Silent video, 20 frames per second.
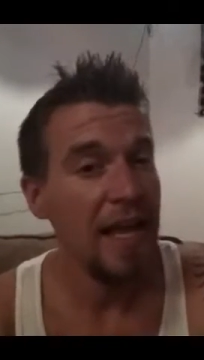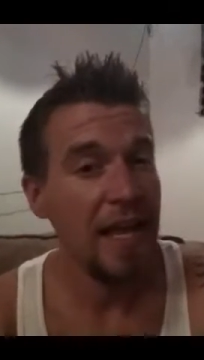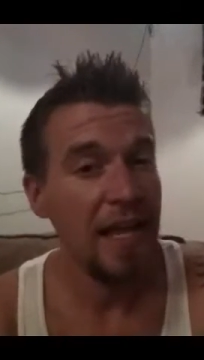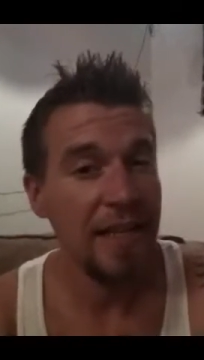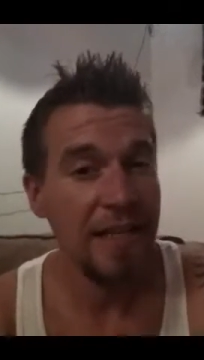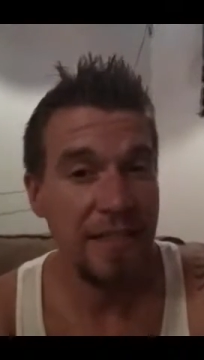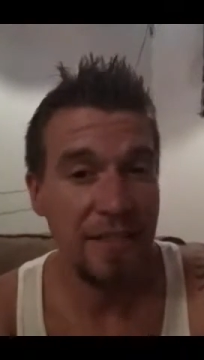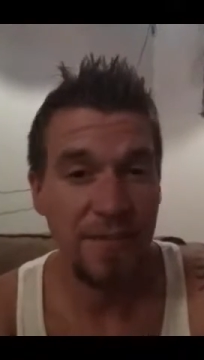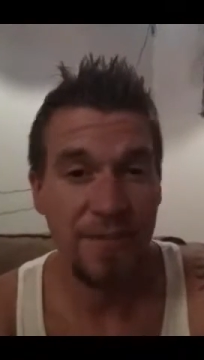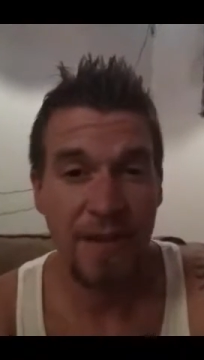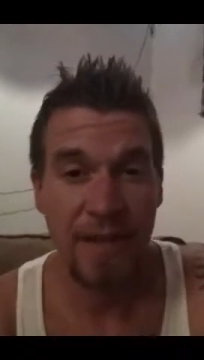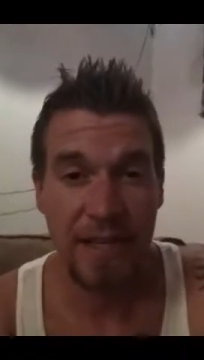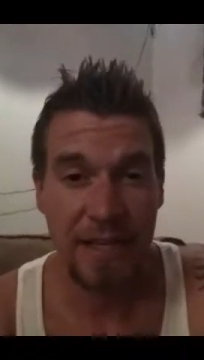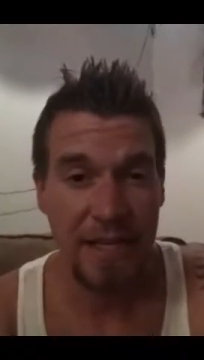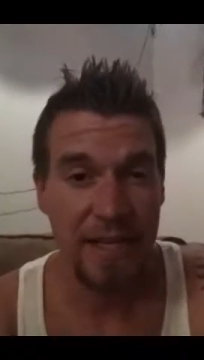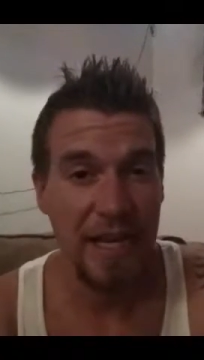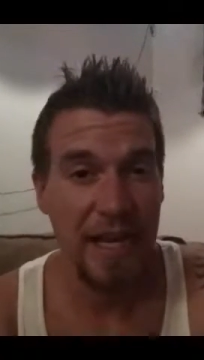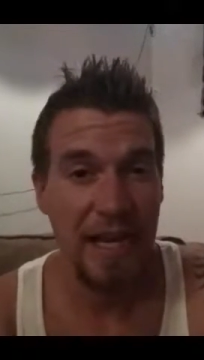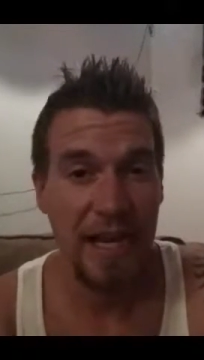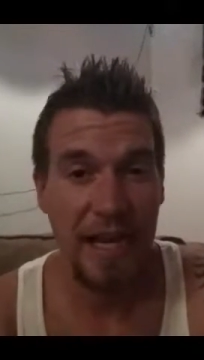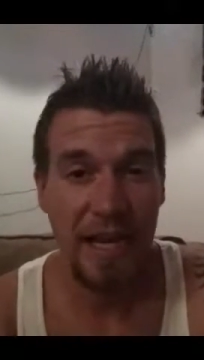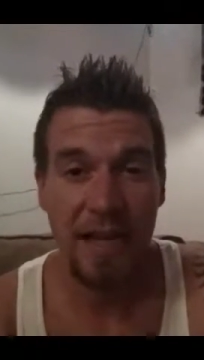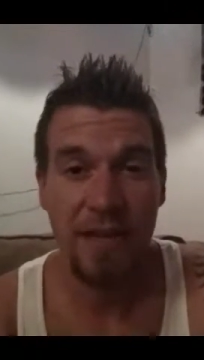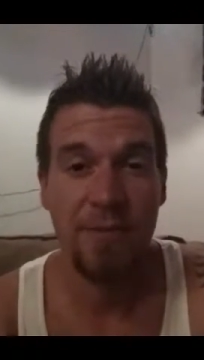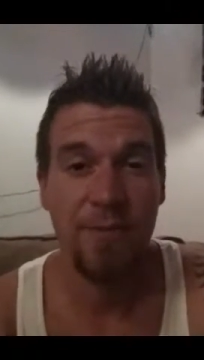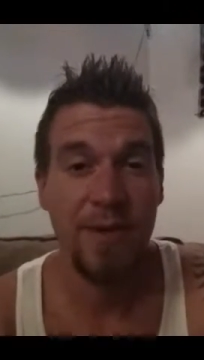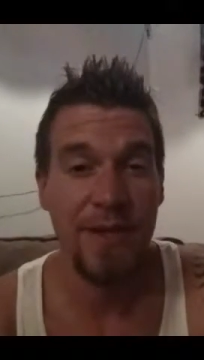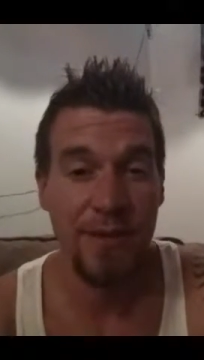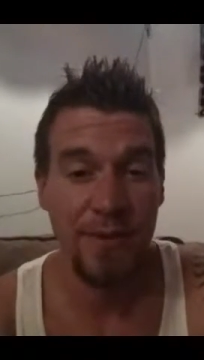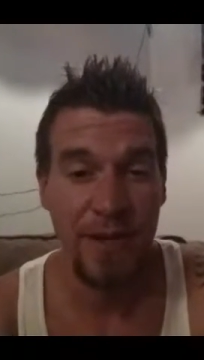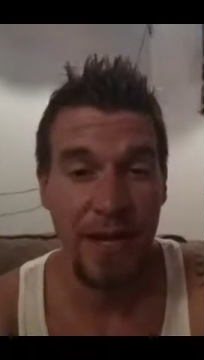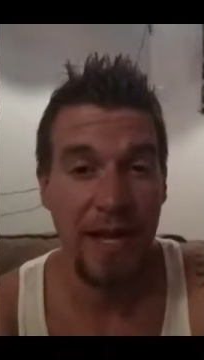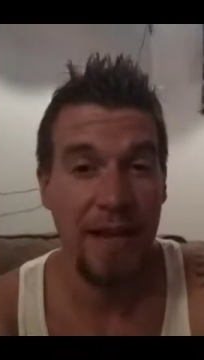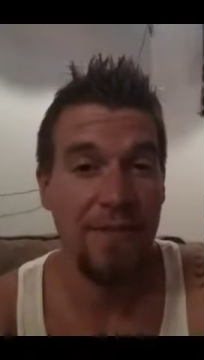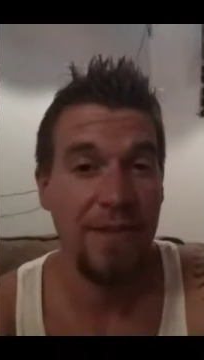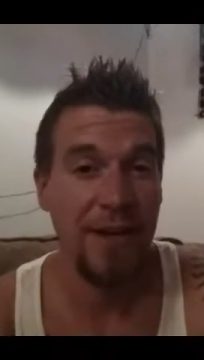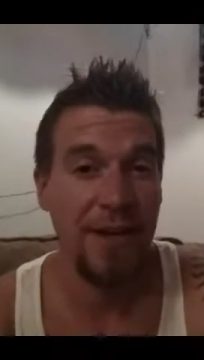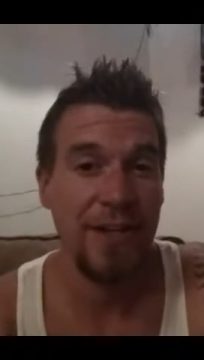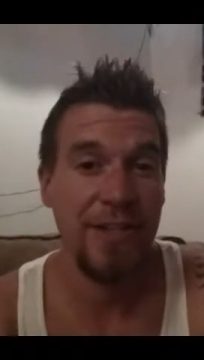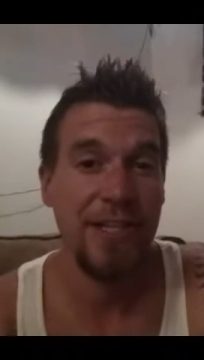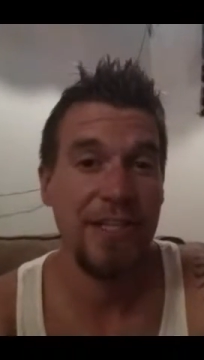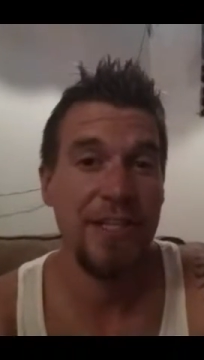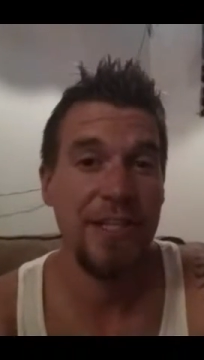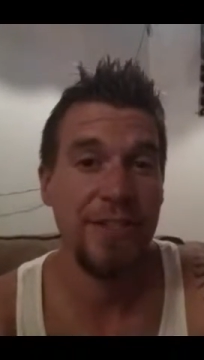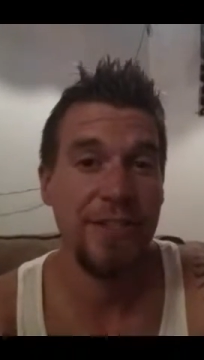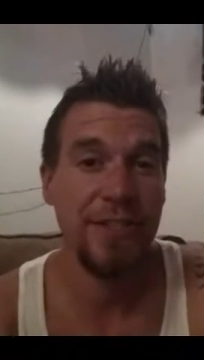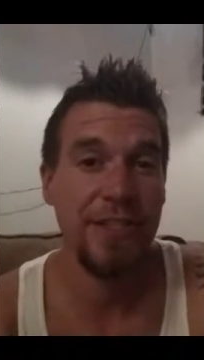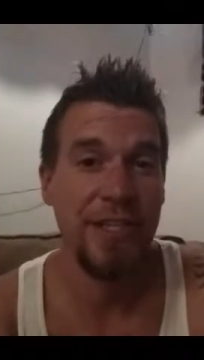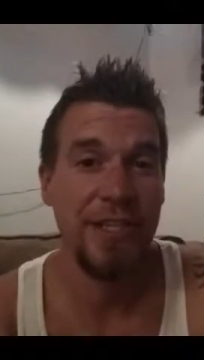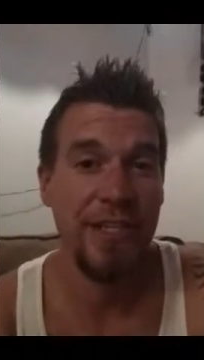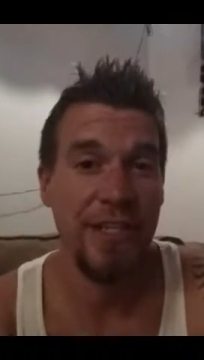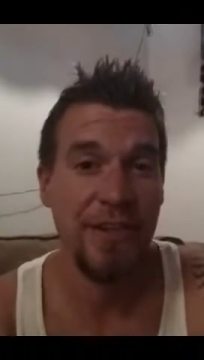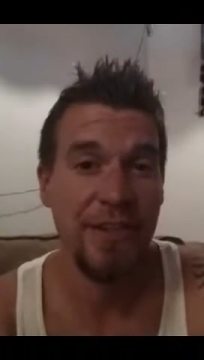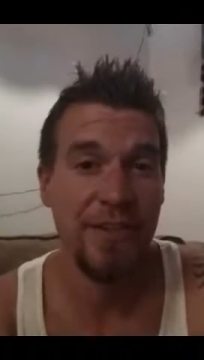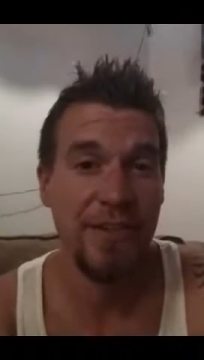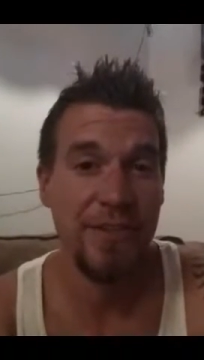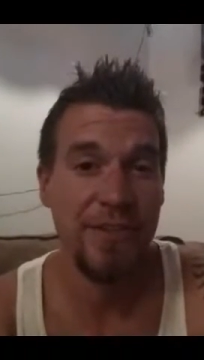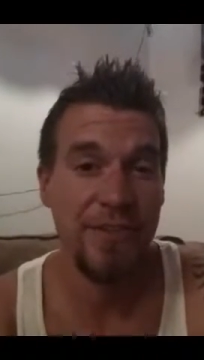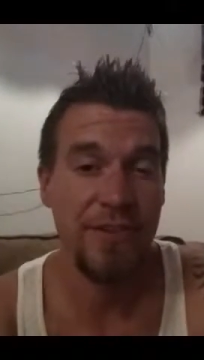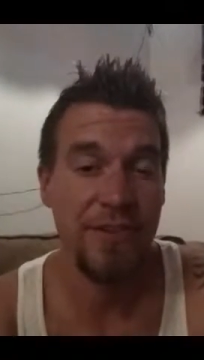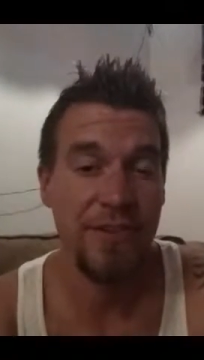and it's fucking hot. We don't have air conditioning here in the